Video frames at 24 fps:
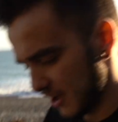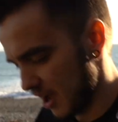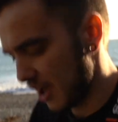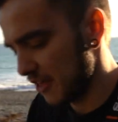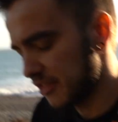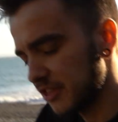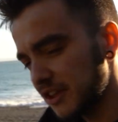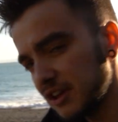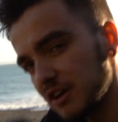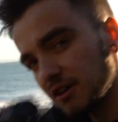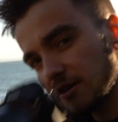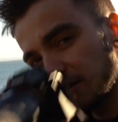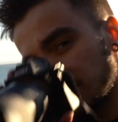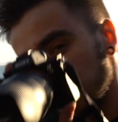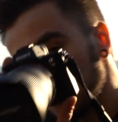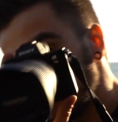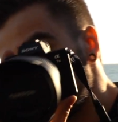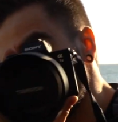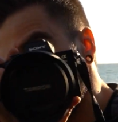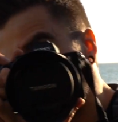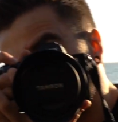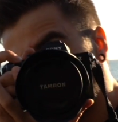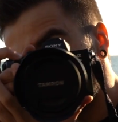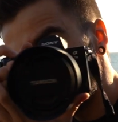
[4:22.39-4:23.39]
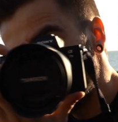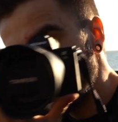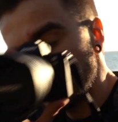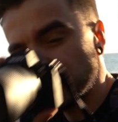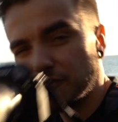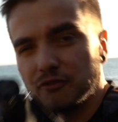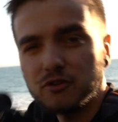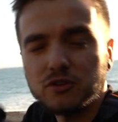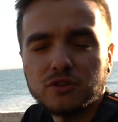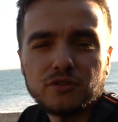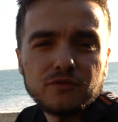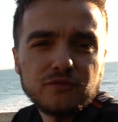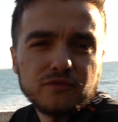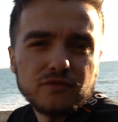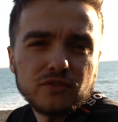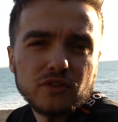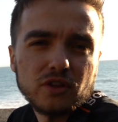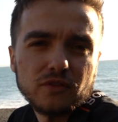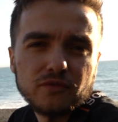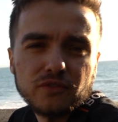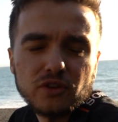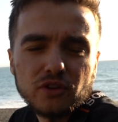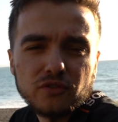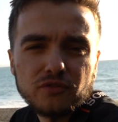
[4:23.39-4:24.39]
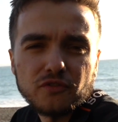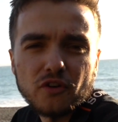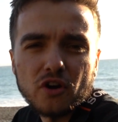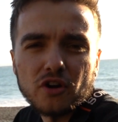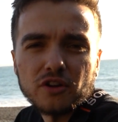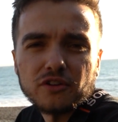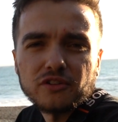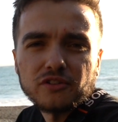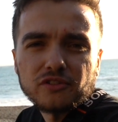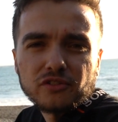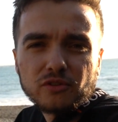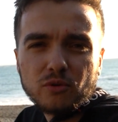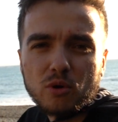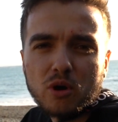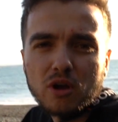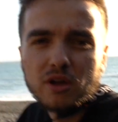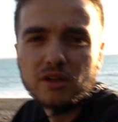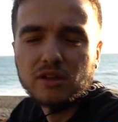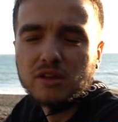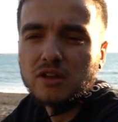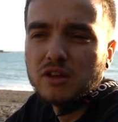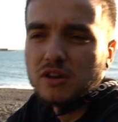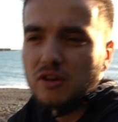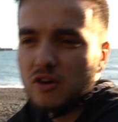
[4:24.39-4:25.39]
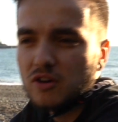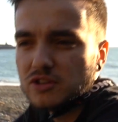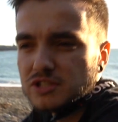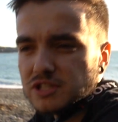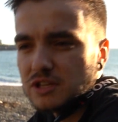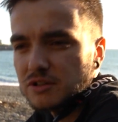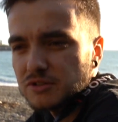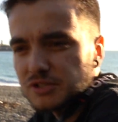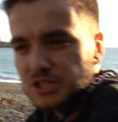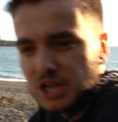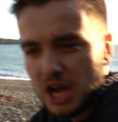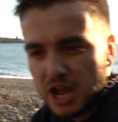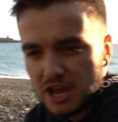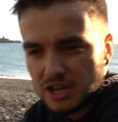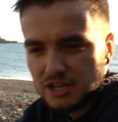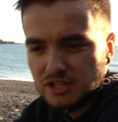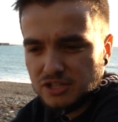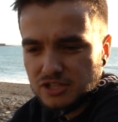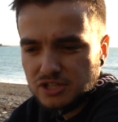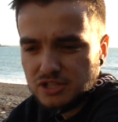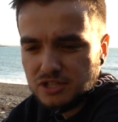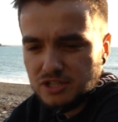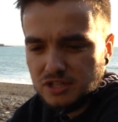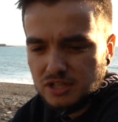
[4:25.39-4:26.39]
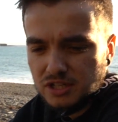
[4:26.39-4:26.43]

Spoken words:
I think viewing it through the viewfinder is quite a nice little change.